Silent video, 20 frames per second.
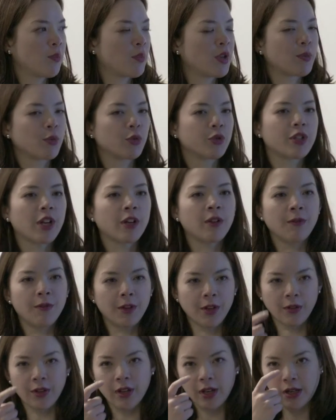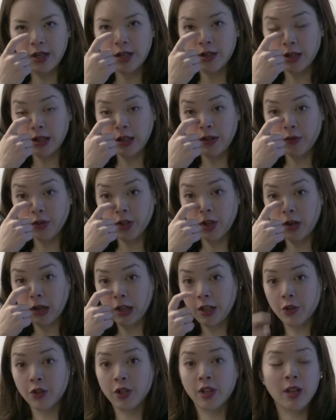people don't feel they need to live so
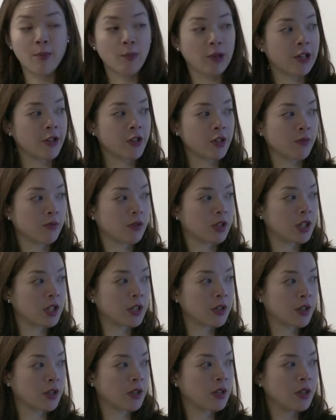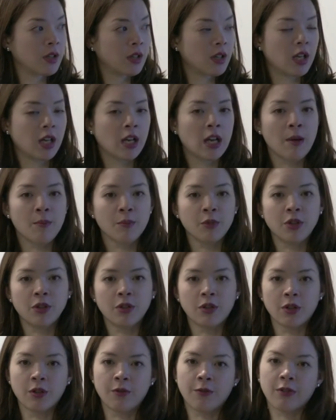close to their place of work?
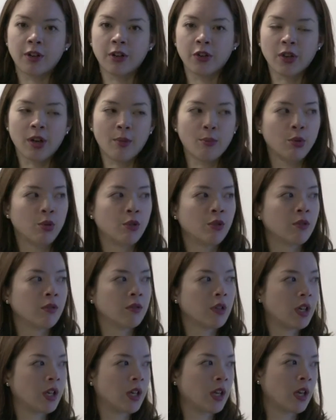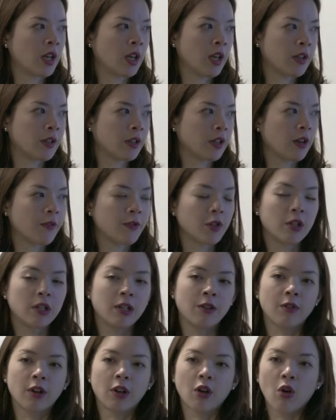You could, for example, if you
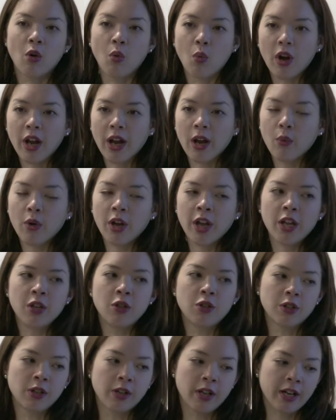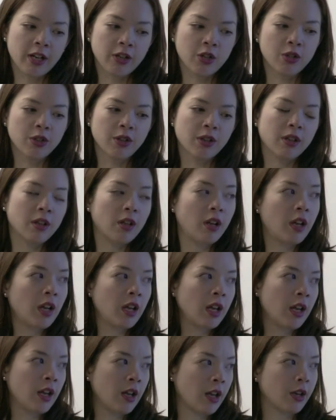live a long way away, you could get into
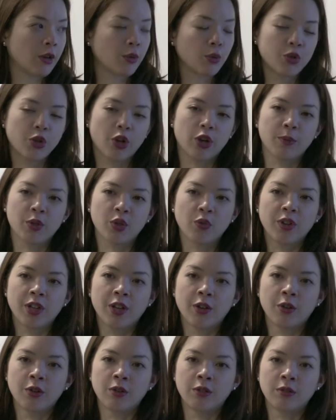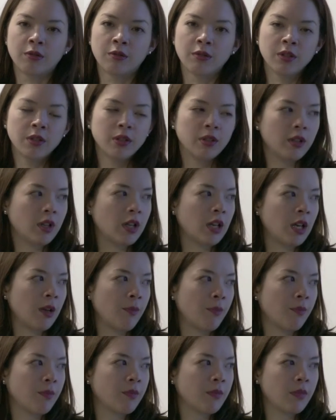an autonomous vehicle
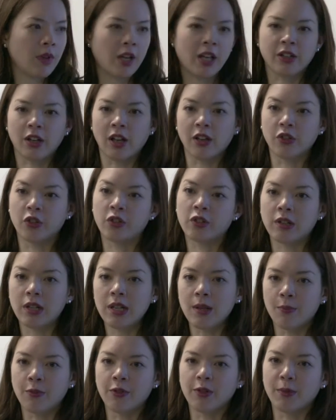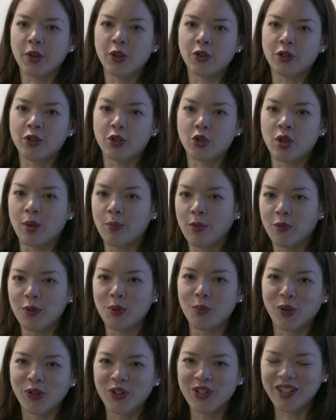and sleep for most of the trip if
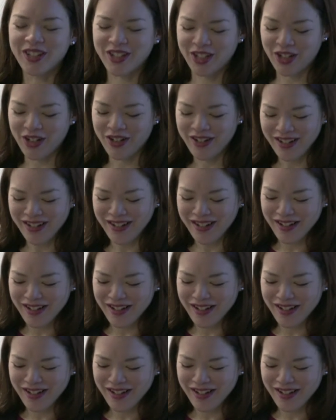you wanted to.